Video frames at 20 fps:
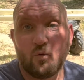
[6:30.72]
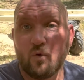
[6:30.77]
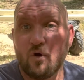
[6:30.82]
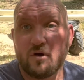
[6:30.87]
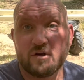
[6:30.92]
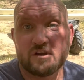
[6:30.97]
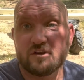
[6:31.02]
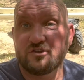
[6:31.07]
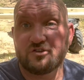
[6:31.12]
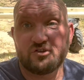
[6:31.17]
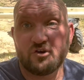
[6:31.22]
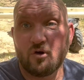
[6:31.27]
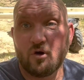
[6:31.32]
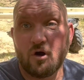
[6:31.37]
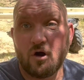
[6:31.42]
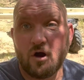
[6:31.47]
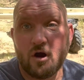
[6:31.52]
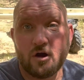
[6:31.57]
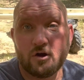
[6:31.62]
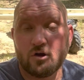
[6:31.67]
working so
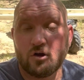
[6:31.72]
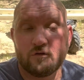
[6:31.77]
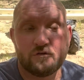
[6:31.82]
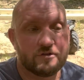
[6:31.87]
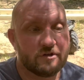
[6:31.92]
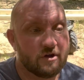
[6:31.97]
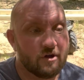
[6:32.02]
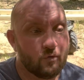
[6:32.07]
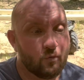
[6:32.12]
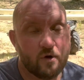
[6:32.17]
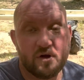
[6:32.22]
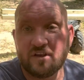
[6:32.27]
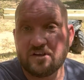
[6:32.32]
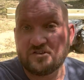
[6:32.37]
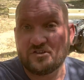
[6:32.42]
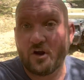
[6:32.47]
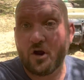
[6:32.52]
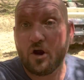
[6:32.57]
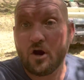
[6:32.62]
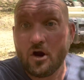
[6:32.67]
hard over there? What
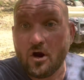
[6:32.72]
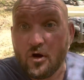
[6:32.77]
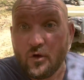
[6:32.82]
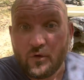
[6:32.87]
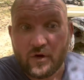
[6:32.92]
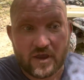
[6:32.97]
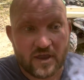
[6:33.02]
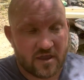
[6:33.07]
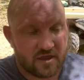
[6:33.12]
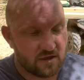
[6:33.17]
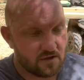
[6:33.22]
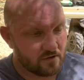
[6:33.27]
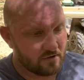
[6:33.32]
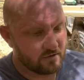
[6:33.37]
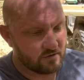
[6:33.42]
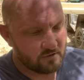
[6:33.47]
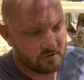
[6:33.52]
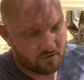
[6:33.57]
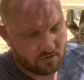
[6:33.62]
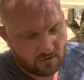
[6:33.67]
is the hurry?
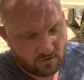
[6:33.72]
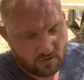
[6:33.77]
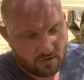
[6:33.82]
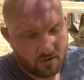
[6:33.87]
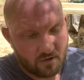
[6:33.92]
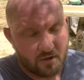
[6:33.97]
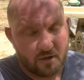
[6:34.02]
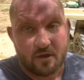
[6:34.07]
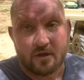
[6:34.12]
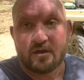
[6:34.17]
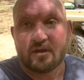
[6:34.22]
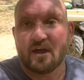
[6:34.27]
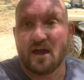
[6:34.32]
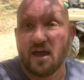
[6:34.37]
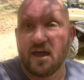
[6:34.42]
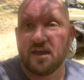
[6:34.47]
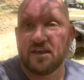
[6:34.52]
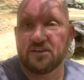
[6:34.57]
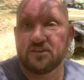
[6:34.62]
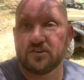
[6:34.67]

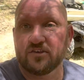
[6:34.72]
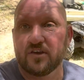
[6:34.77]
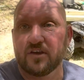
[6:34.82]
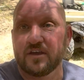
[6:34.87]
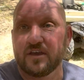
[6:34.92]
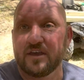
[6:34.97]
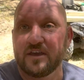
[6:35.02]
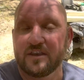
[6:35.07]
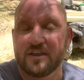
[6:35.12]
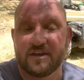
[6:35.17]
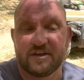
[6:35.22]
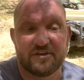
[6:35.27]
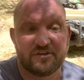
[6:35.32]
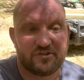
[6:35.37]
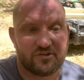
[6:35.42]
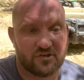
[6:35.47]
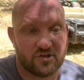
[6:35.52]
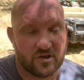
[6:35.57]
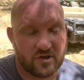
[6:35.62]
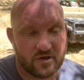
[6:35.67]
Guys, it is